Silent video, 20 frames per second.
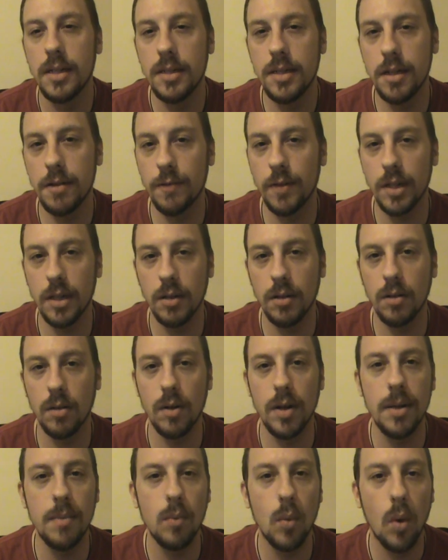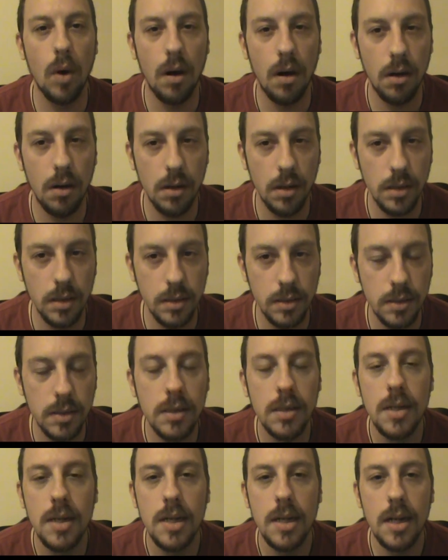different
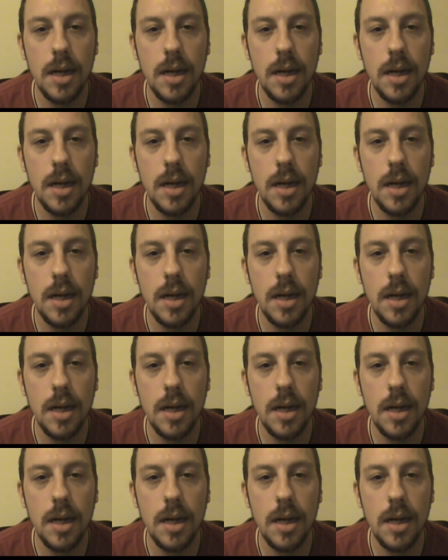grimoires.